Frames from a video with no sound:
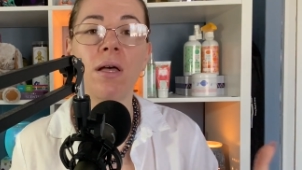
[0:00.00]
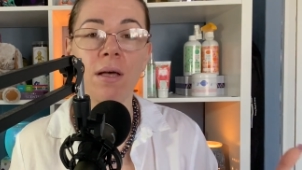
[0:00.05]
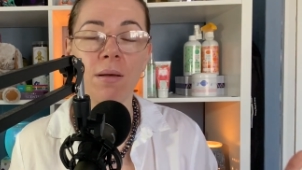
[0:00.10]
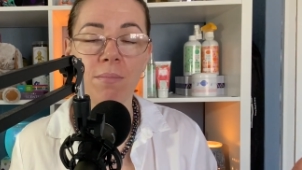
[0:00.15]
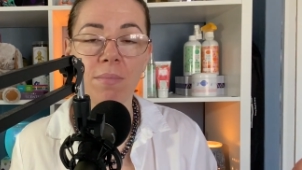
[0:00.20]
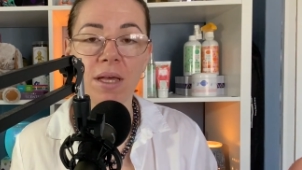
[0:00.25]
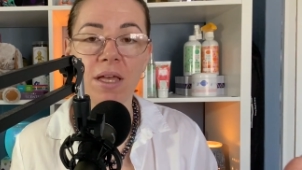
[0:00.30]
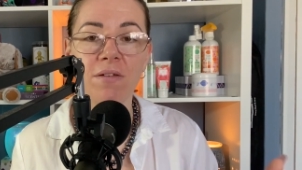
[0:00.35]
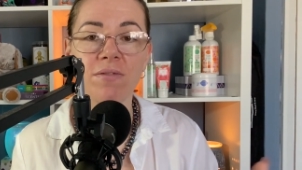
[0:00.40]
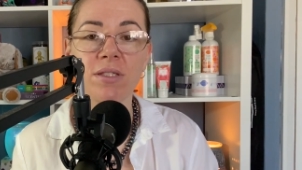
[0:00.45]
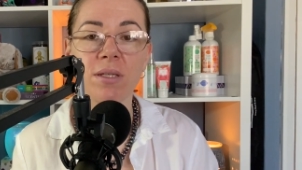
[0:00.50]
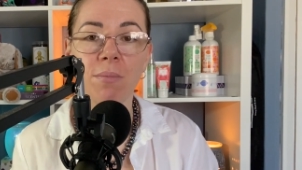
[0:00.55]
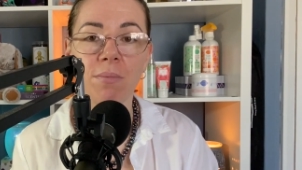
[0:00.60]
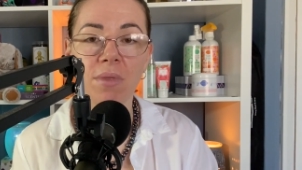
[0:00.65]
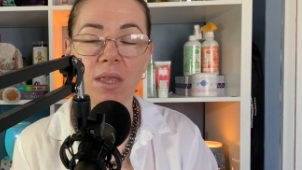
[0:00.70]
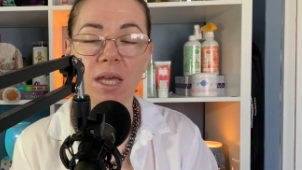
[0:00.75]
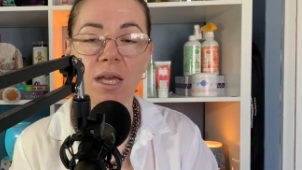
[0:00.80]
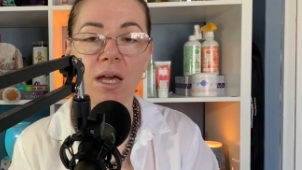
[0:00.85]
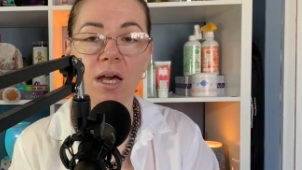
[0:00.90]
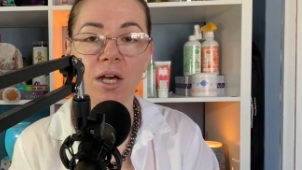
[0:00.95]
But if
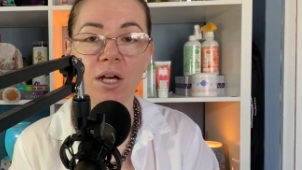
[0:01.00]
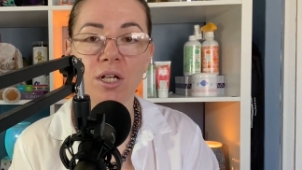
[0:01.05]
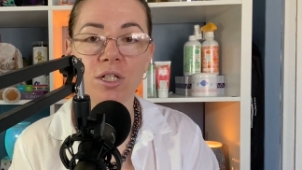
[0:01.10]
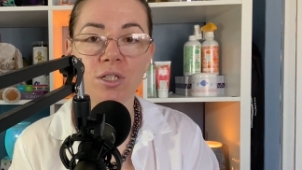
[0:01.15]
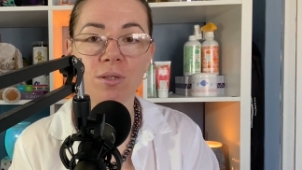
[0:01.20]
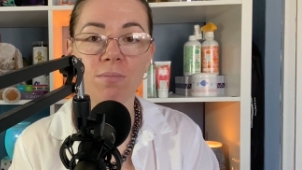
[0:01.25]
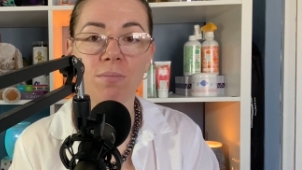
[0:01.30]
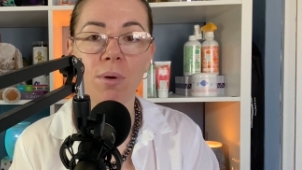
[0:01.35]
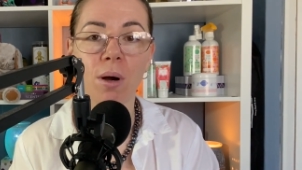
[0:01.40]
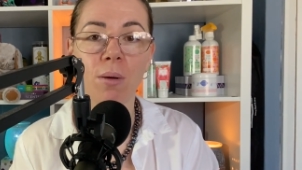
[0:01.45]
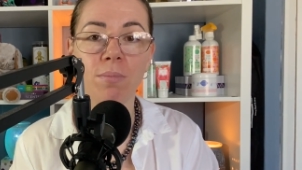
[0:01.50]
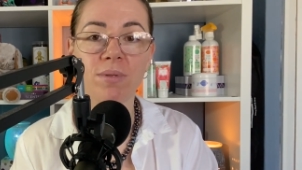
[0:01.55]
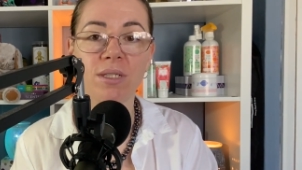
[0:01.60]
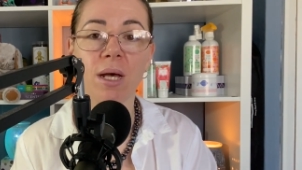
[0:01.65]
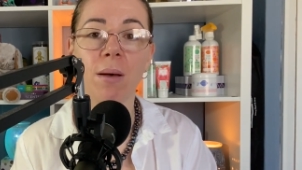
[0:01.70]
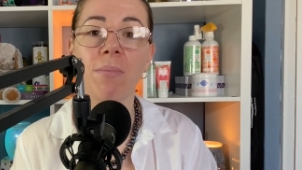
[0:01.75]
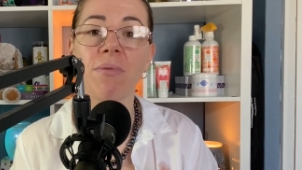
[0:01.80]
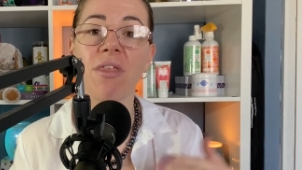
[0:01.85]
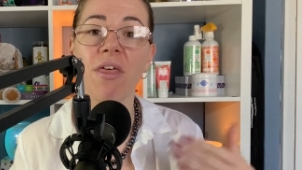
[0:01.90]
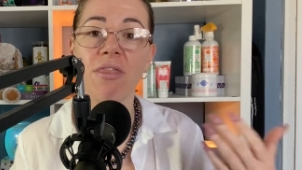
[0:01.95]
something urgent pops
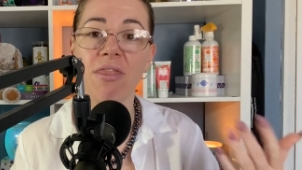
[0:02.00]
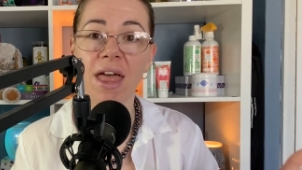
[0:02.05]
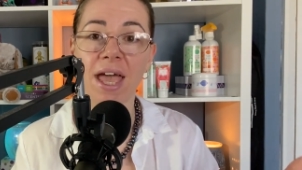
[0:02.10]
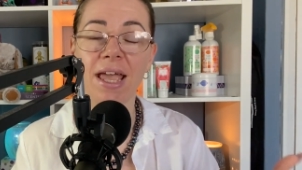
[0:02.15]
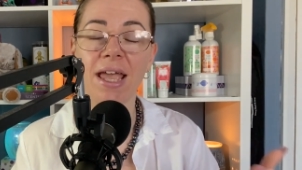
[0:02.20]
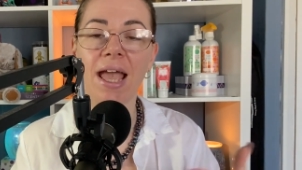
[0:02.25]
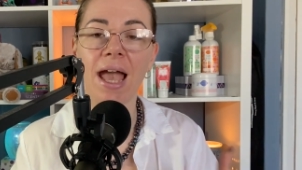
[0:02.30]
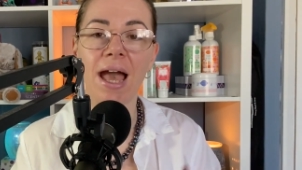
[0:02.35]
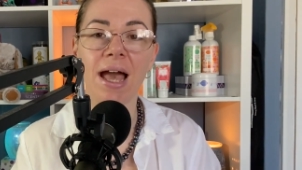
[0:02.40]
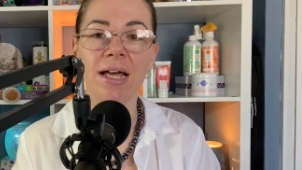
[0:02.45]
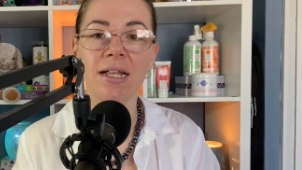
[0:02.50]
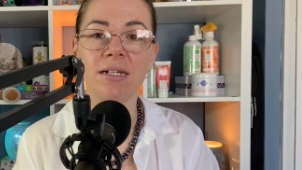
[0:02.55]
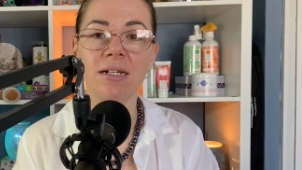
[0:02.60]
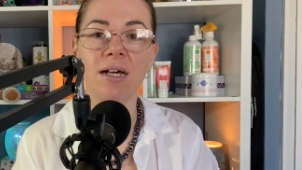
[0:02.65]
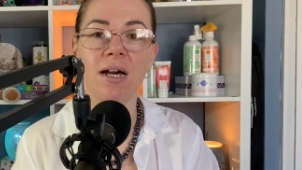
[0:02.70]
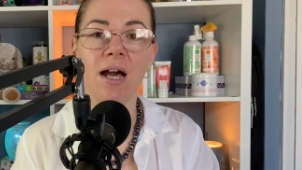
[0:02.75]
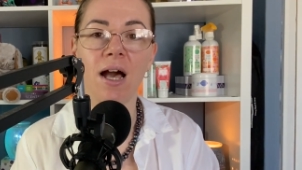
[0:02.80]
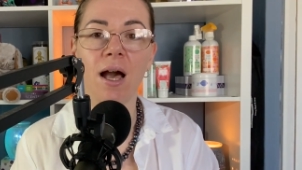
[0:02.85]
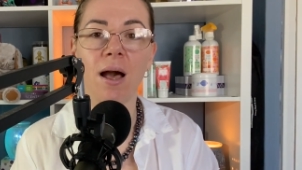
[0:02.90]
up, that they can